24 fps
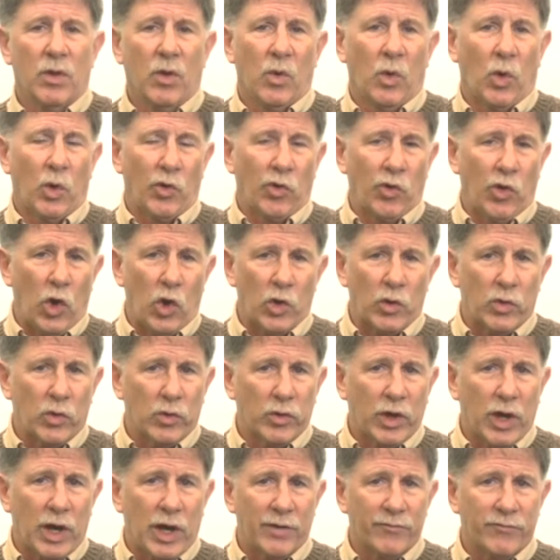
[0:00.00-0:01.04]
or local
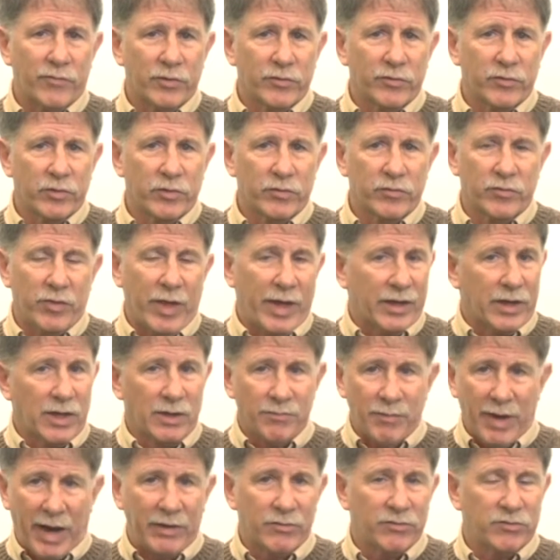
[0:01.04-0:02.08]
conferences, like
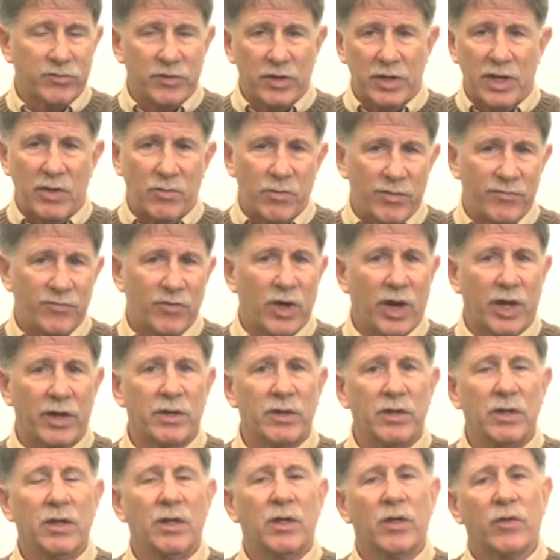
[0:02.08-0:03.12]
in my city, we've
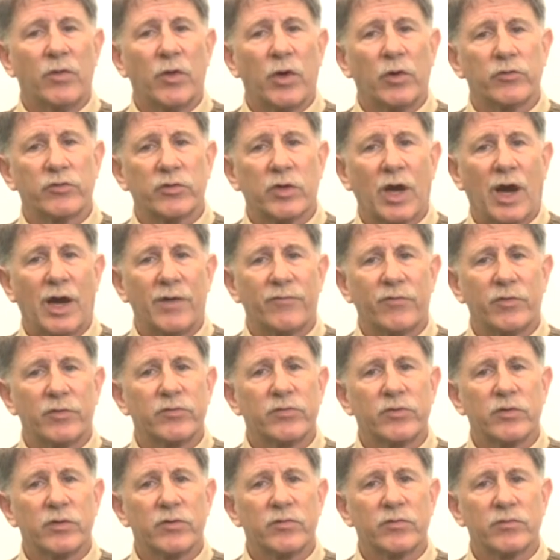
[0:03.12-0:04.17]
done those
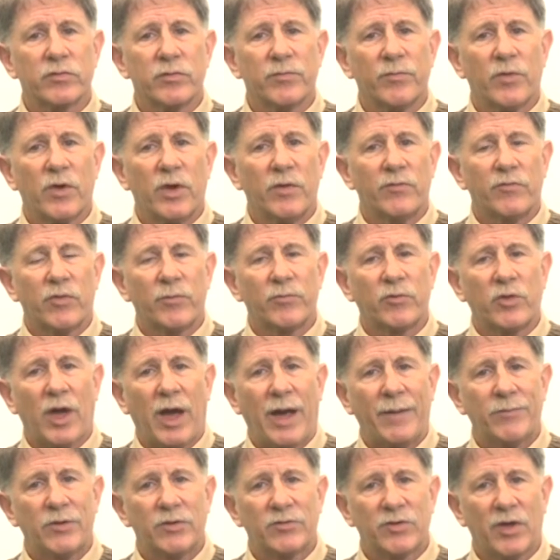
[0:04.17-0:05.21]
conferences from
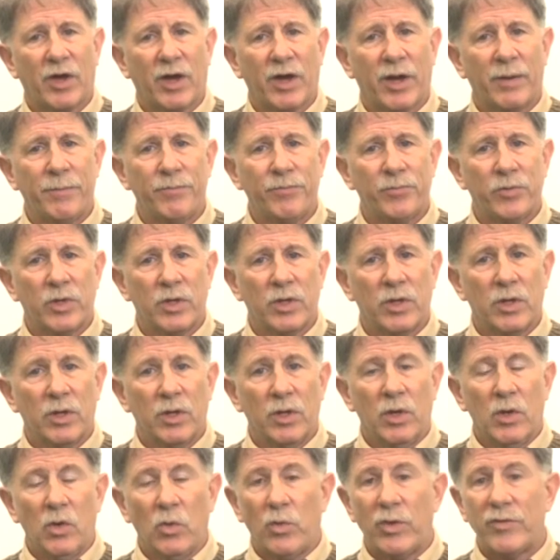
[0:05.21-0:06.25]
time to time.
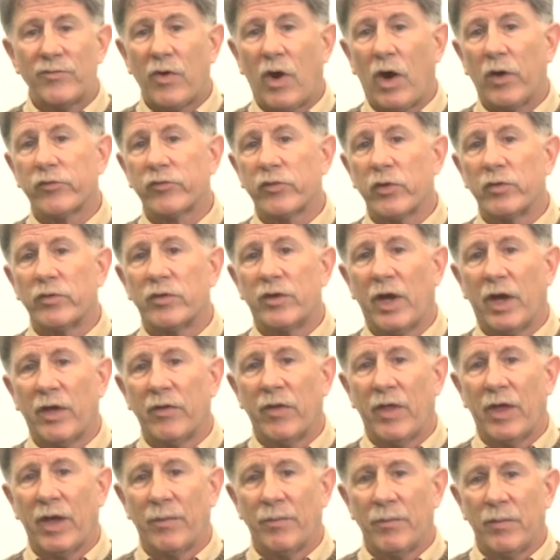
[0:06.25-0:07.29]
We've also
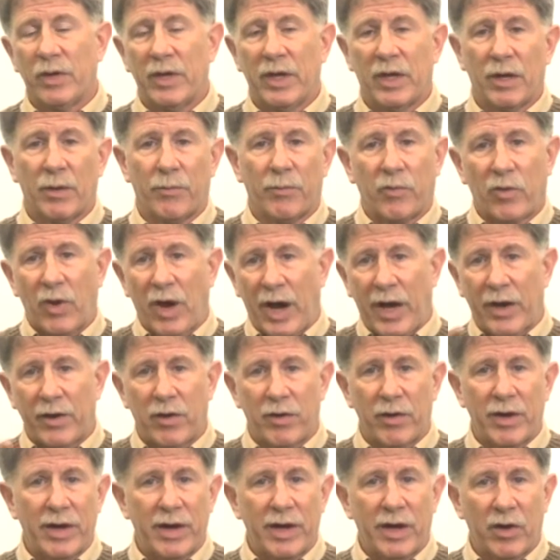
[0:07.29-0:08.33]
done them in a
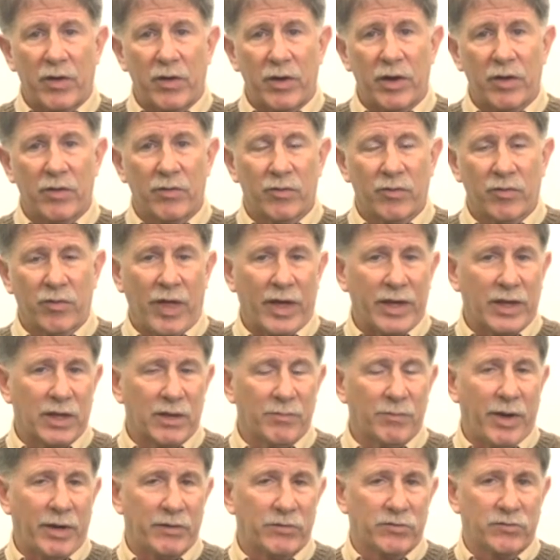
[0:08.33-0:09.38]
broader area, like
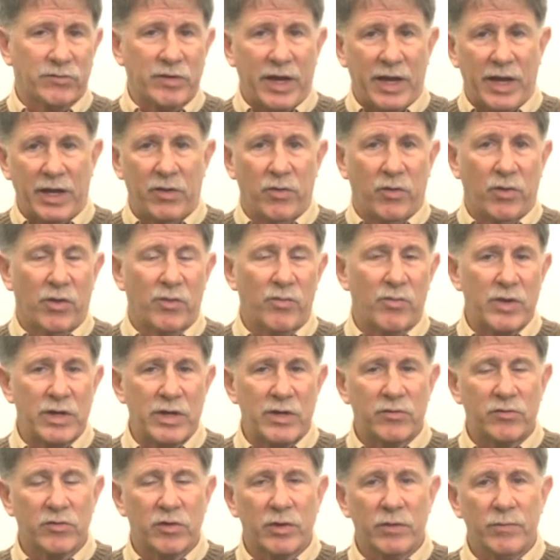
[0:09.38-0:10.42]
in my state or a
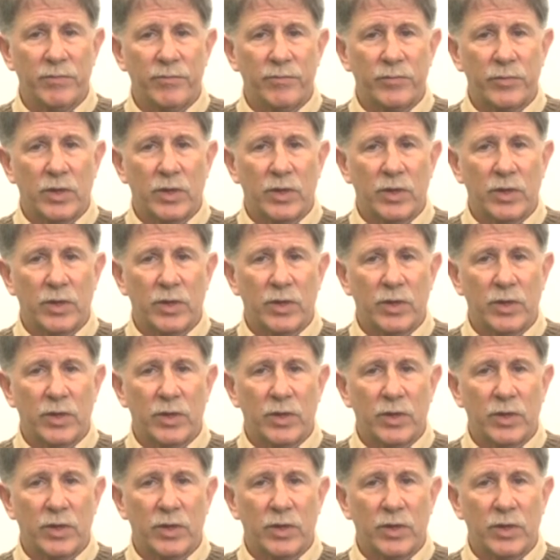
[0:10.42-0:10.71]
region.